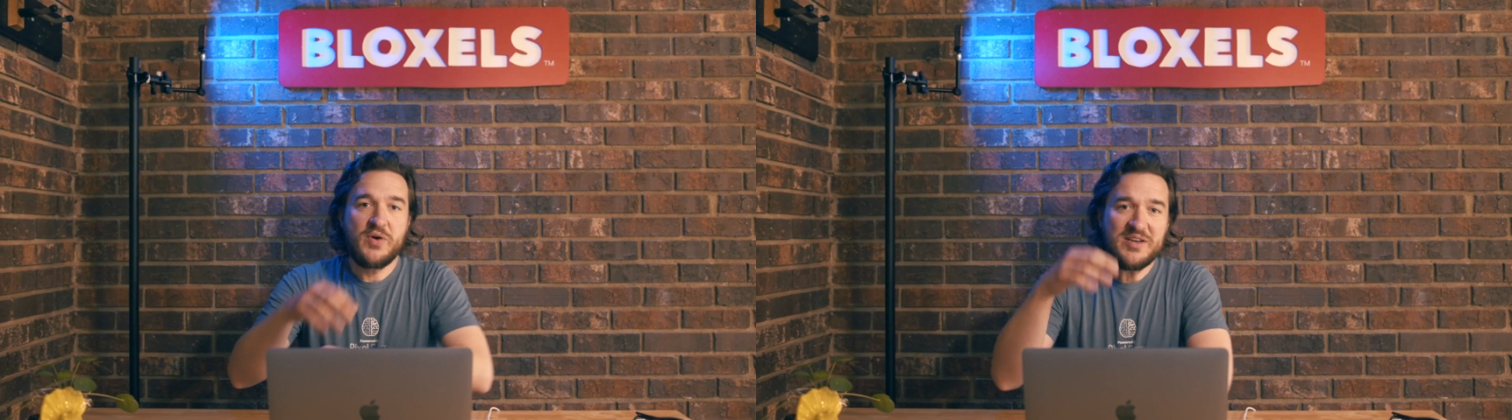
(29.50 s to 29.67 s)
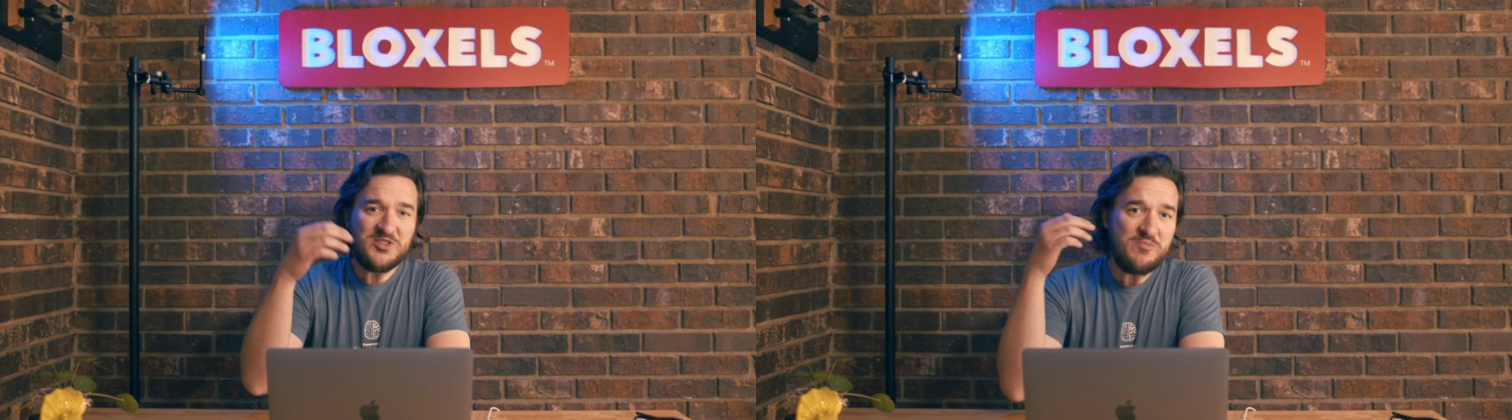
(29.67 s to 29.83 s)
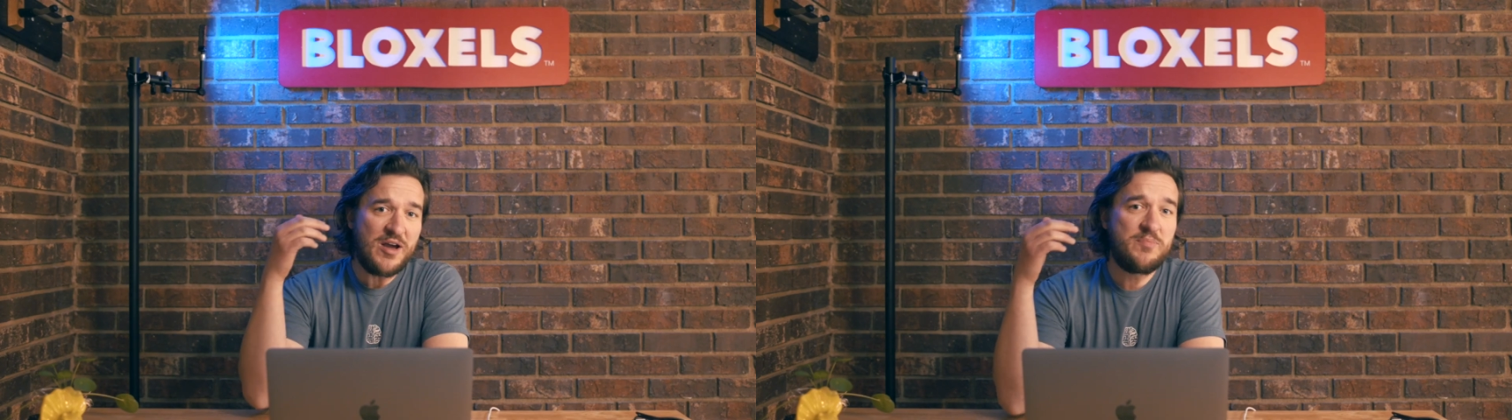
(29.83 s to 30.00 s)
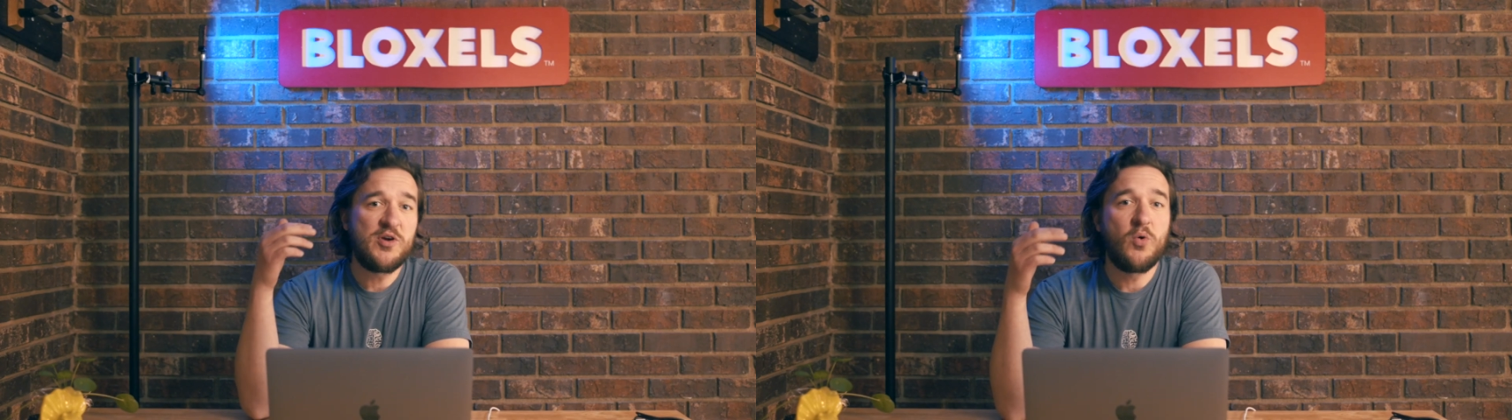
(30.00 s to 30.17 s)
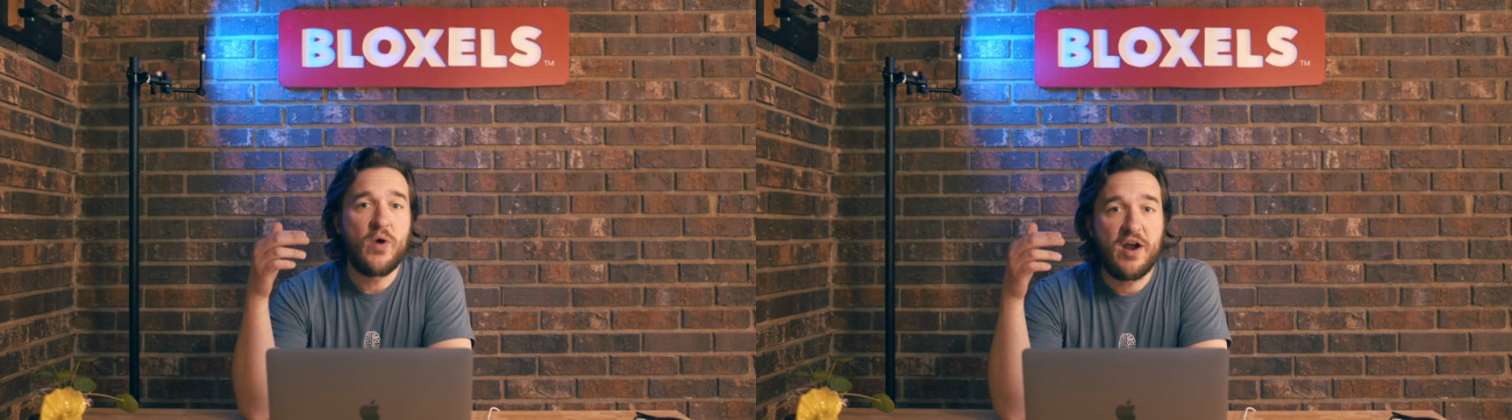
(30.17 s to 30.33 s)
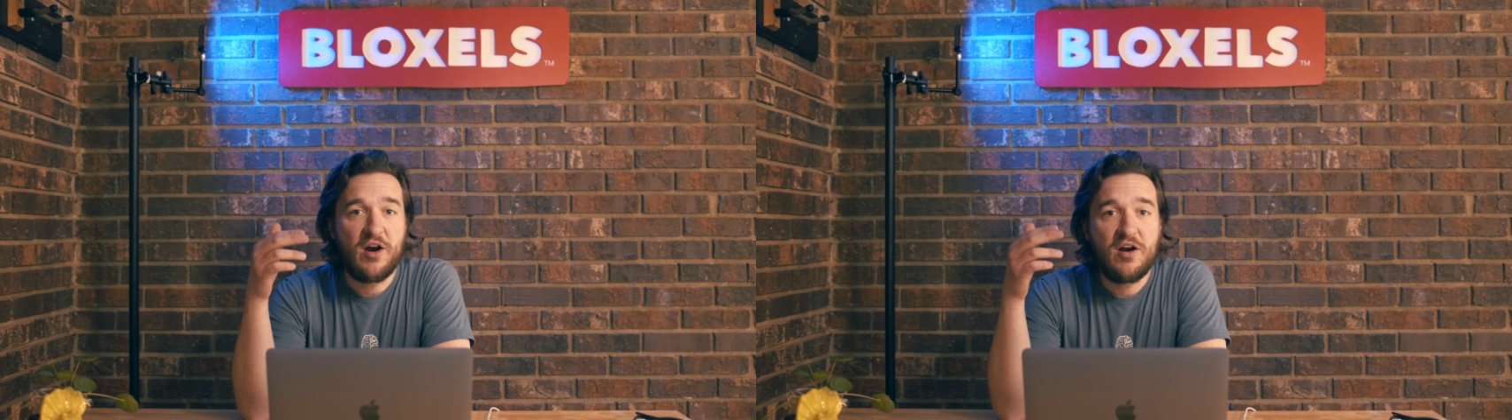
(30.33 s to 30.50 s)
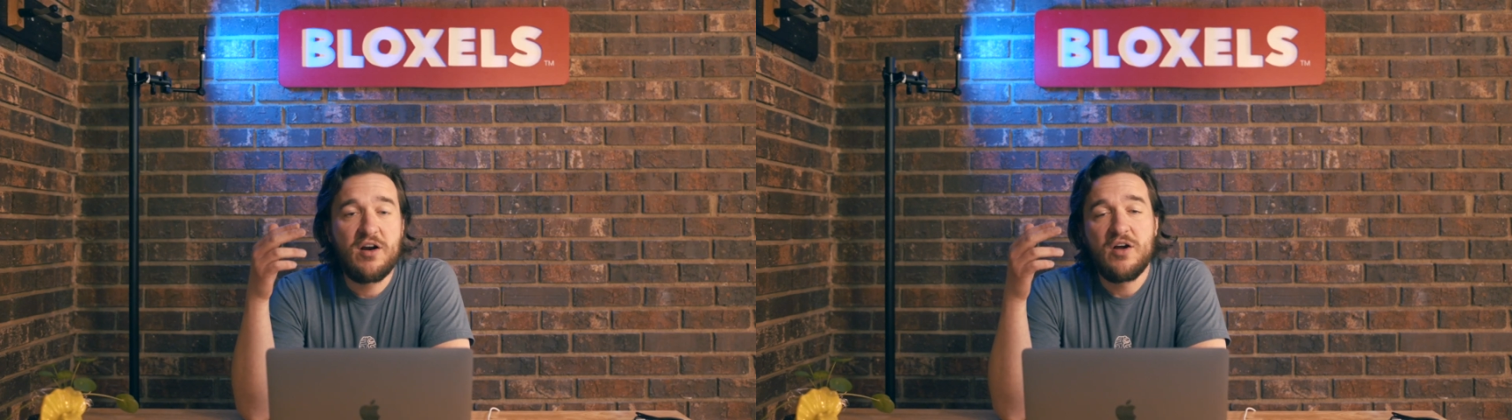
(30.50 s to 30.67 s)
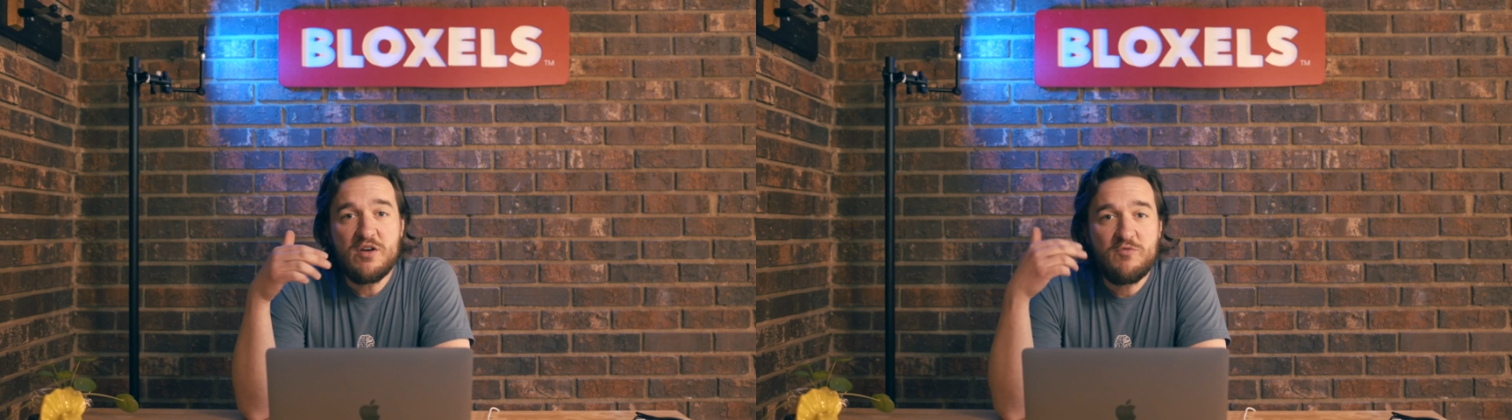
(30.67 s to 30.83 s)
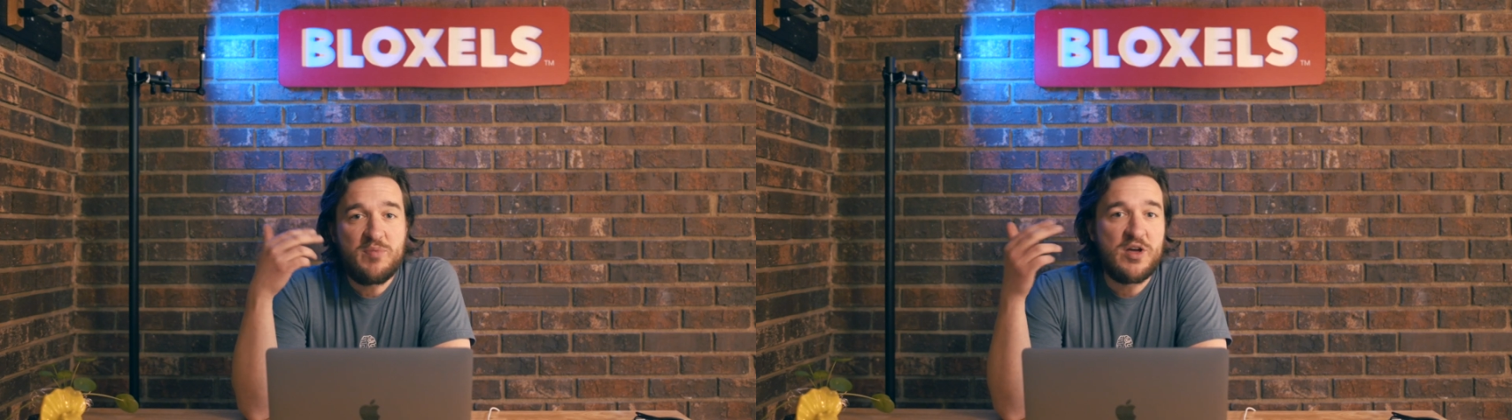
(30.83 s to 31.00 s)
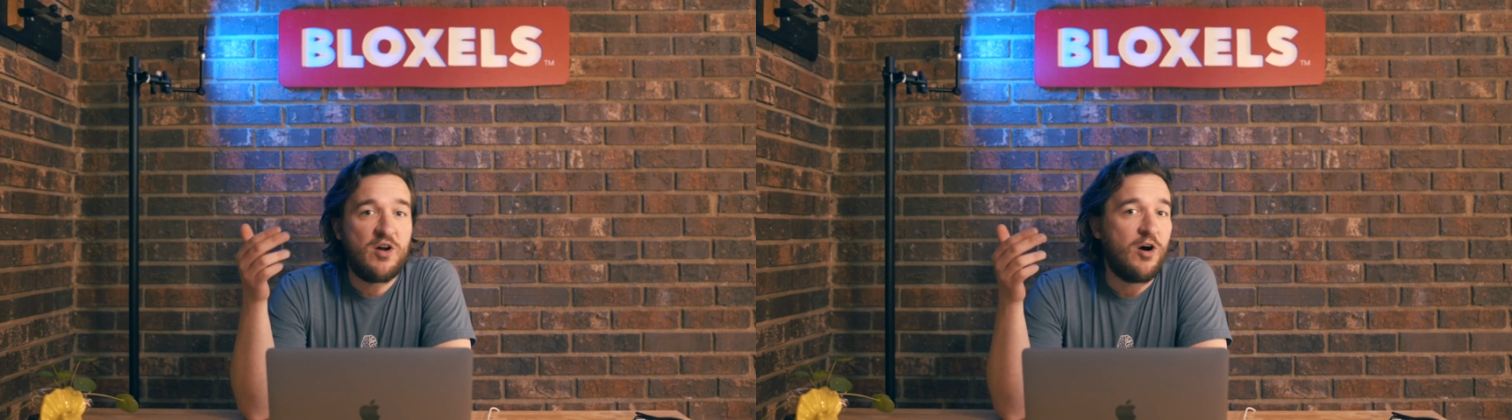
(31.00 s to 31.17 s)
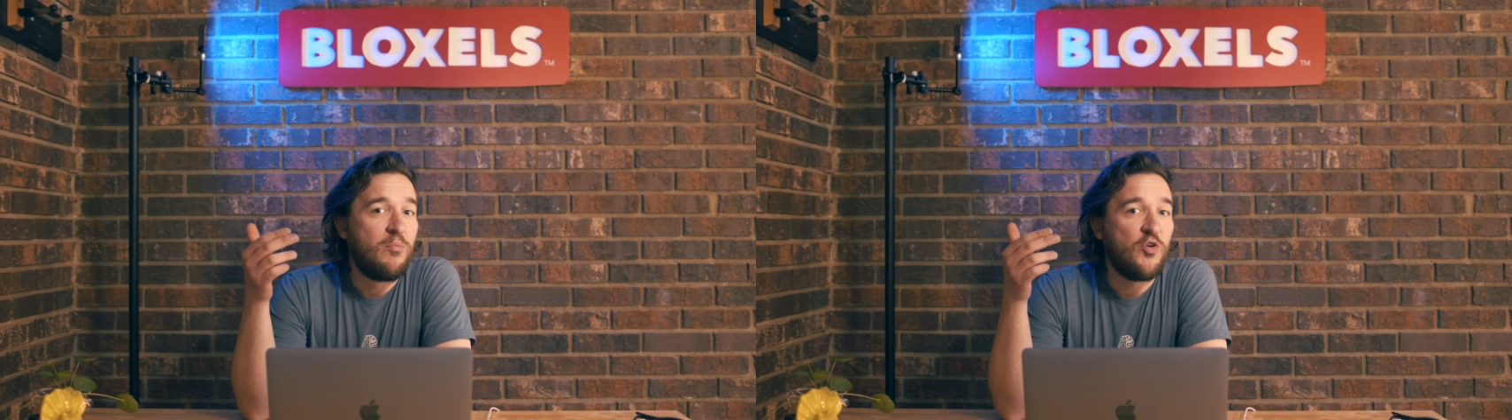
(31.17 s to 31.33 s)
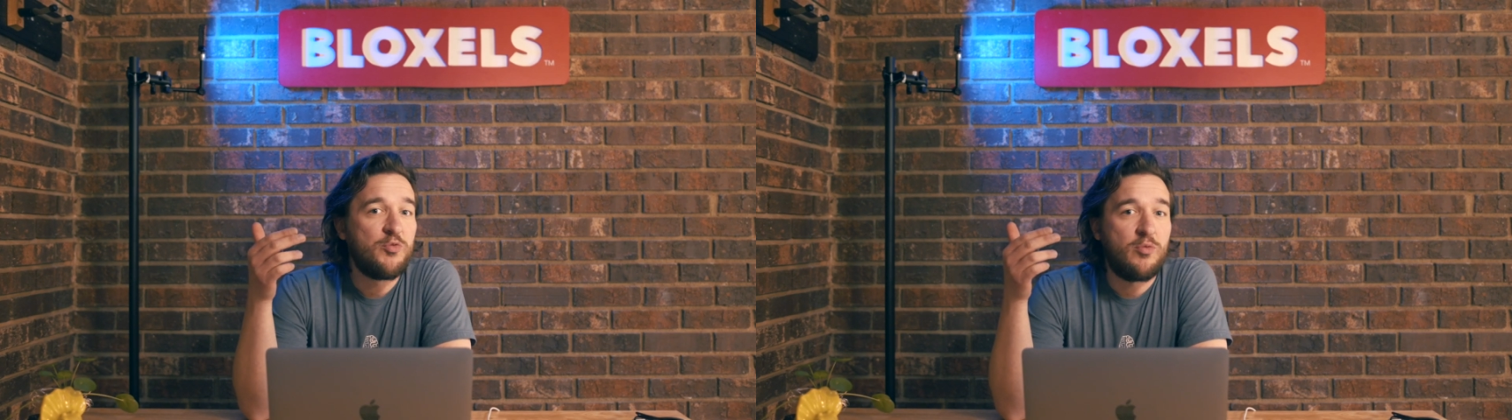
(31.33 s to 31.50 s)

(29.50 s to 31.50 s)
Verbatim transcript: as you might be aware, we have been on multiple